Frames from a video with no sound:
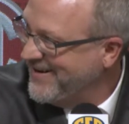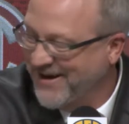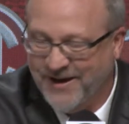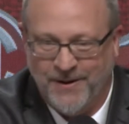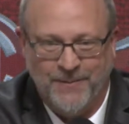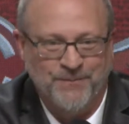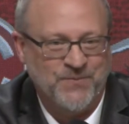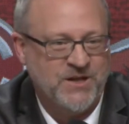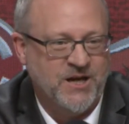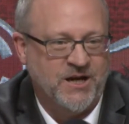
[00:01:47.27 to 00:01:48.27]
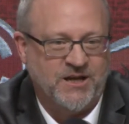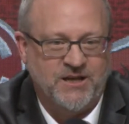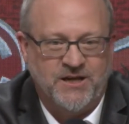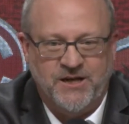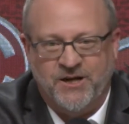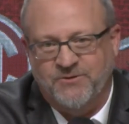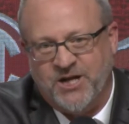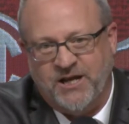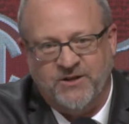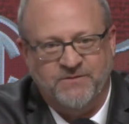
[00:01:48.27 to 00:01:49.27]

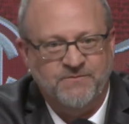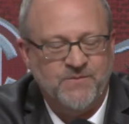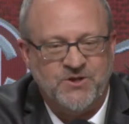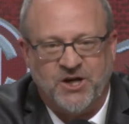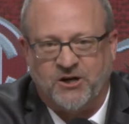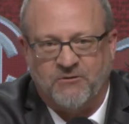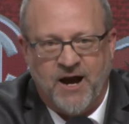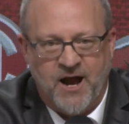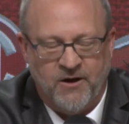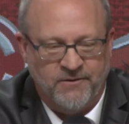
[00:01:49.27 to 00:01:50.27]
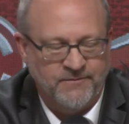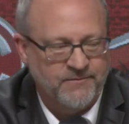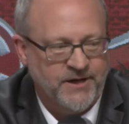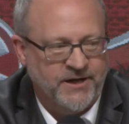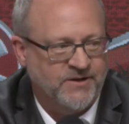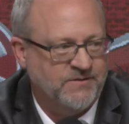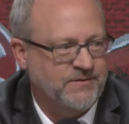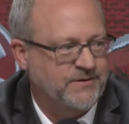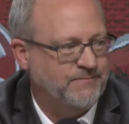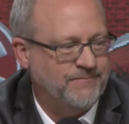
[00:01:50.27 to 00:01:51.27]
Jalen stuck around in
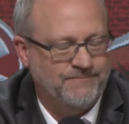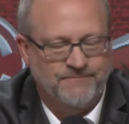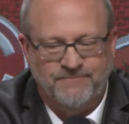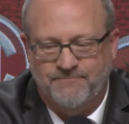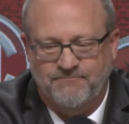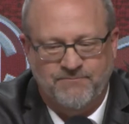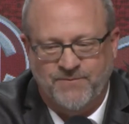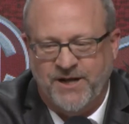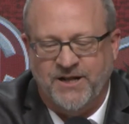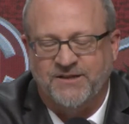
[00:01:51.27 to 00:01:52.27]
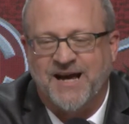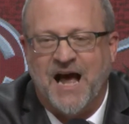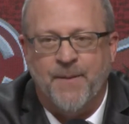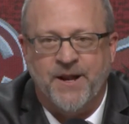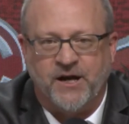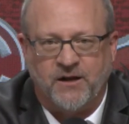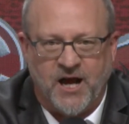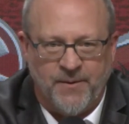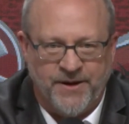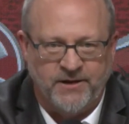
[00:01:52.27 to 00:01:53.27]
a time and a
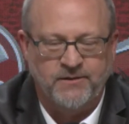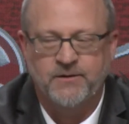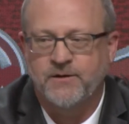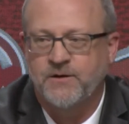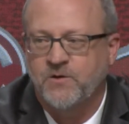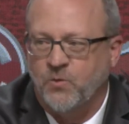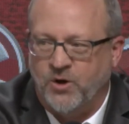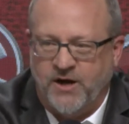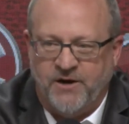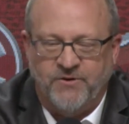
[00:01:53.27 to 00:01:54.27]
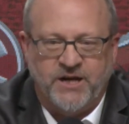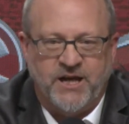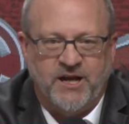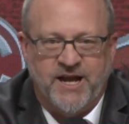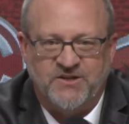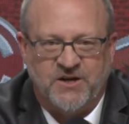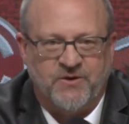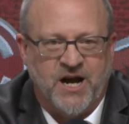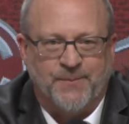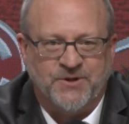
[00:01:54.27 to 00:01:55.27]
climate where every kid has
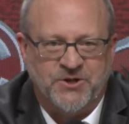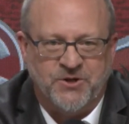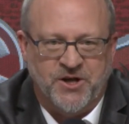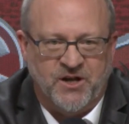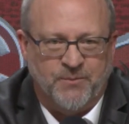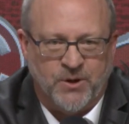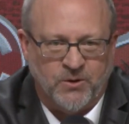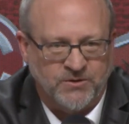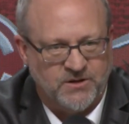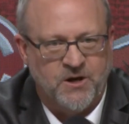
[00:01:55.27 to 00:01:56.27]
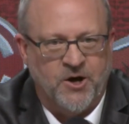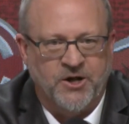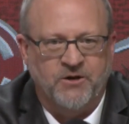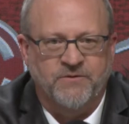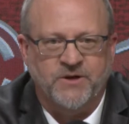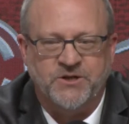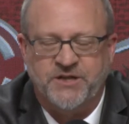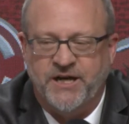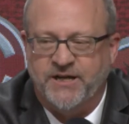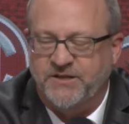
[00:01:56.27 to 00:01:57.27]
every opportunity to bolt on a
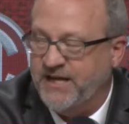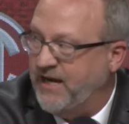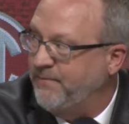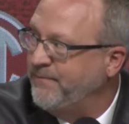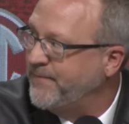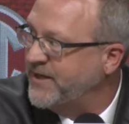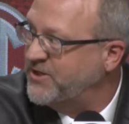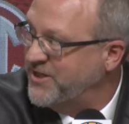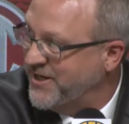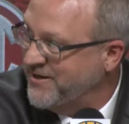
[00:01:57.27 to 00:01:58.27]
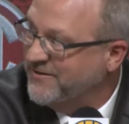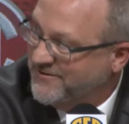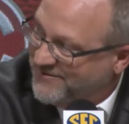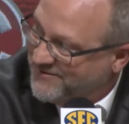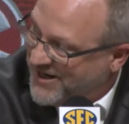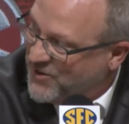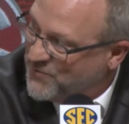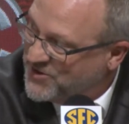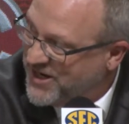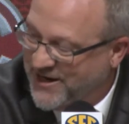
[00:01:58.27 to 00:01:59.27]
university and a team, and she didn't. Thank you for
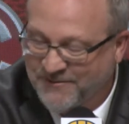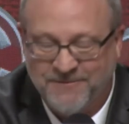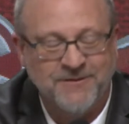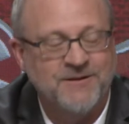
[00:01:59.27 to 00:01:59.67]
staying.